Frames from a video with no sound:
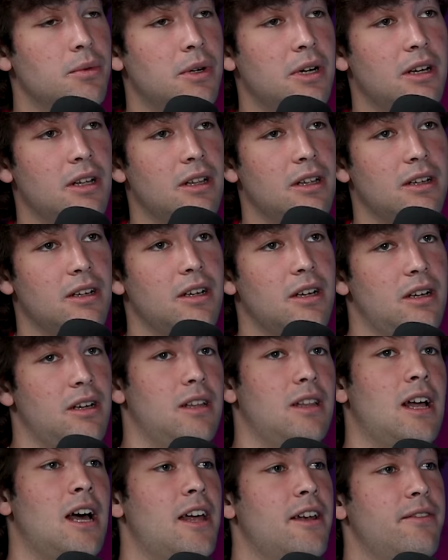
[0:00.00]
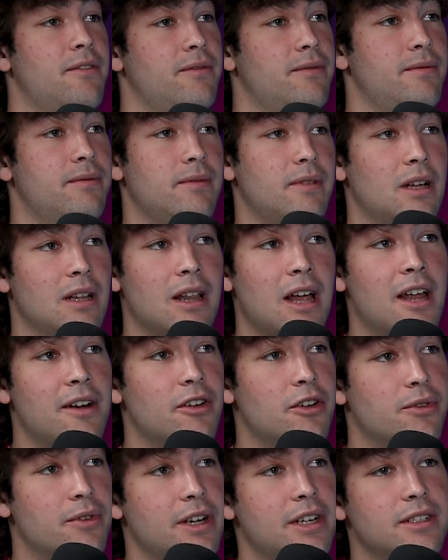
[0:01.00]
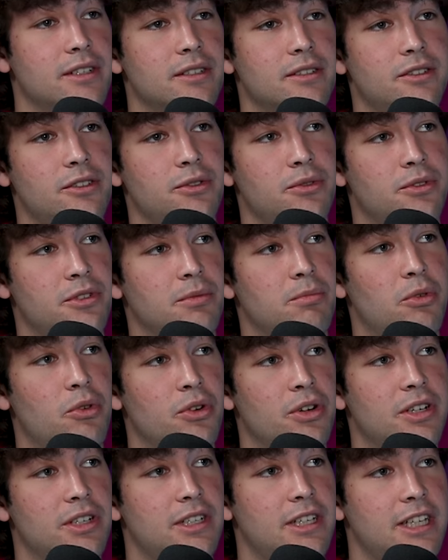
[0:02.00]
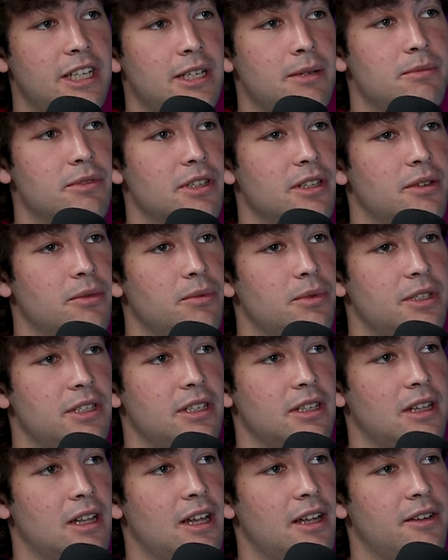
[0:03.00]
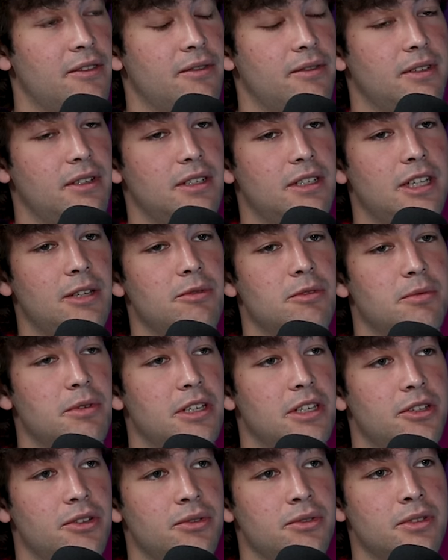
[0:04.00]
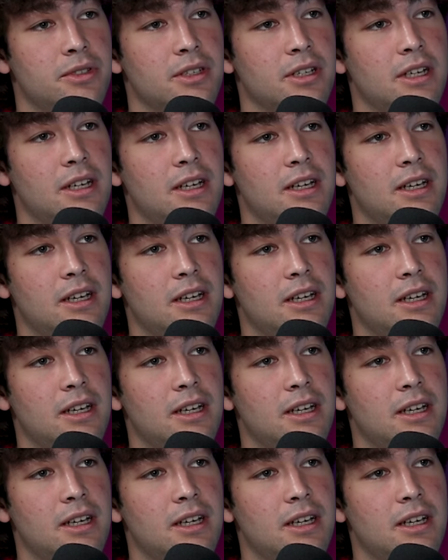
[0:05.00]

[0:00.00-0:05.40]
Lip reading: Well, a lot of our races do support teams, and we see a lot of teams being used.